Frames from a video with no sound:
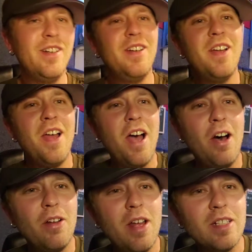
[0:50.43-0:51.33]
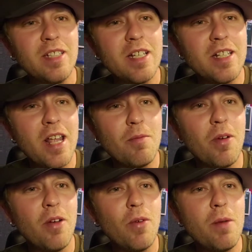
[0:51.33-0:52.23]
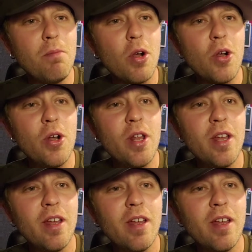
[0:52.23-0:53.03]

I don't know how to say his name, right? RedBerd.